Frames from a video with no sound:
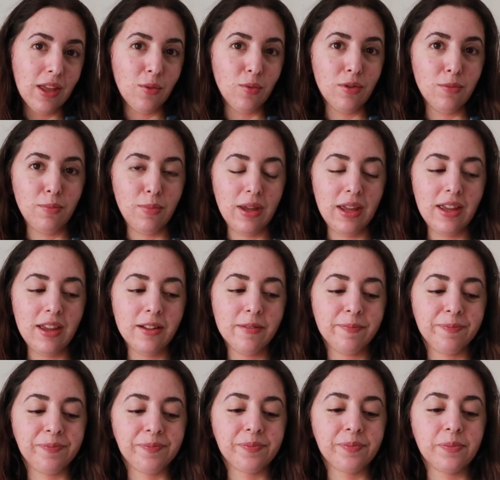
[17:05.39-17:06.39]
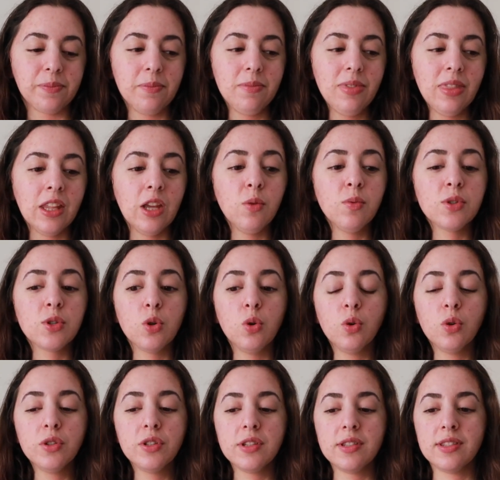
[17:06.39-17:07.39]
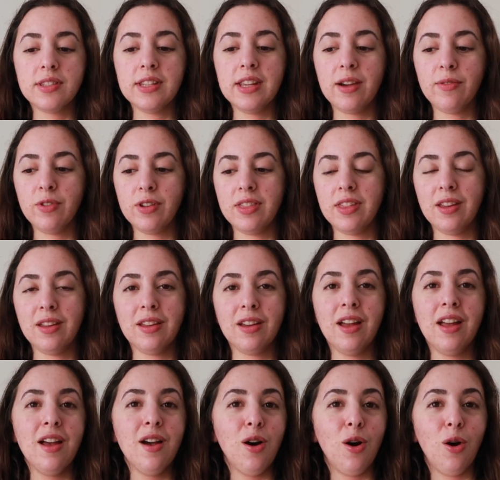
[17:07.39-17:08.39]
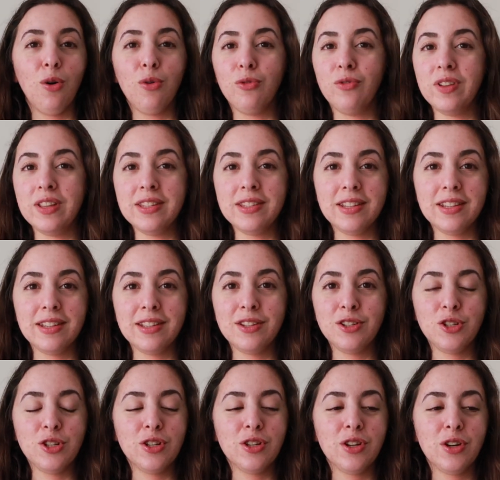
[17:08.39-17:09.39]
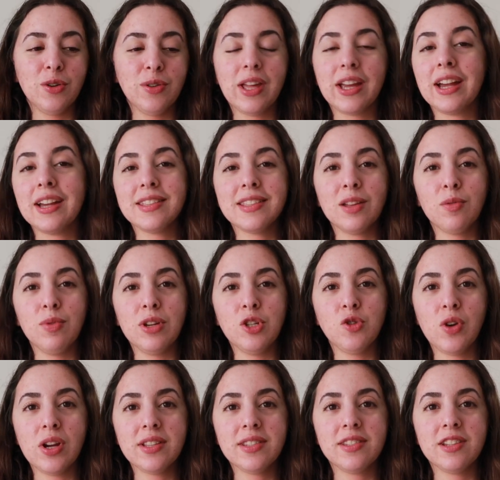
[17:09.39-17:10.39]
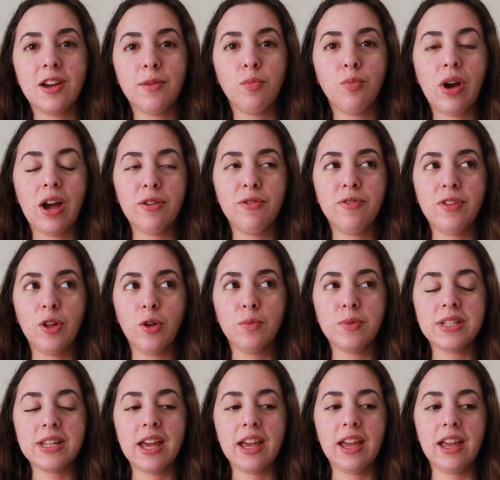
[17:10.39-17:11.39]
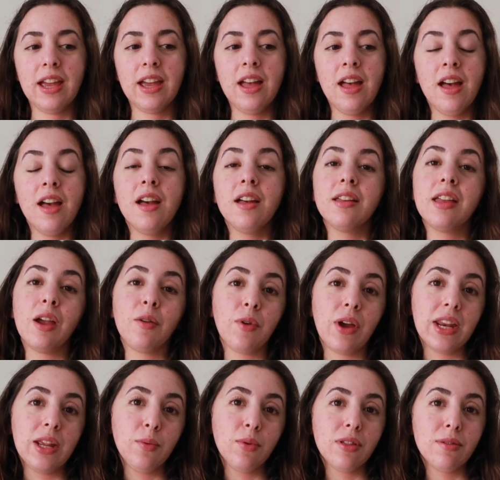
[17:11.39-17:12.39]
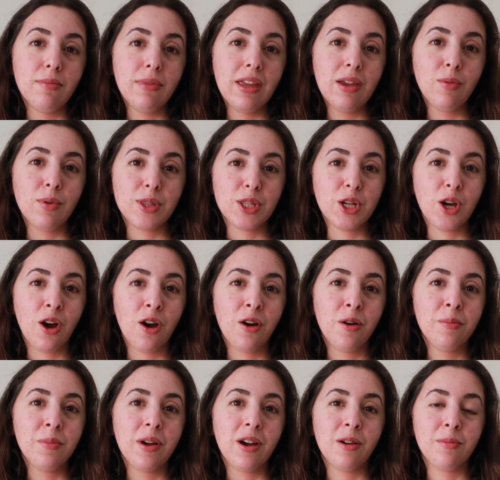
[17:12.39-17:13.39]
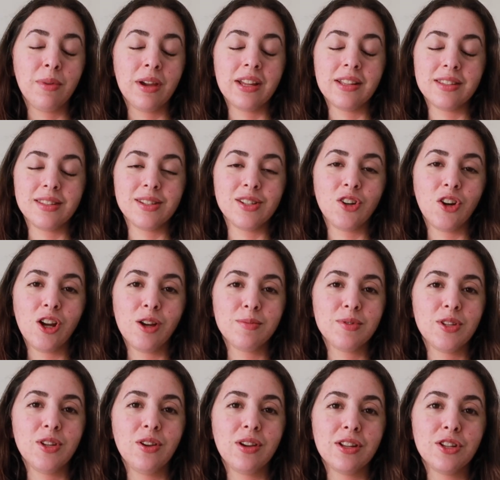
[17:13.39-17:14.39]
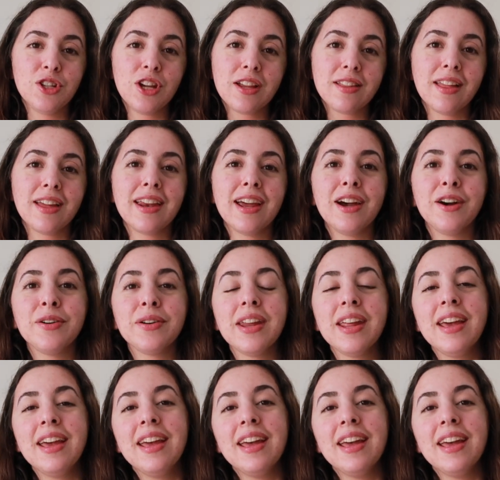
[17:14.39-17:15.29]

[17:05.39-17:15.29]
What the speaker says: it would be. It was cool to see everything all vintage, you know, like I said, we dressed up. I filmed a get ready with me with Tom on my Instagram, so you can check that out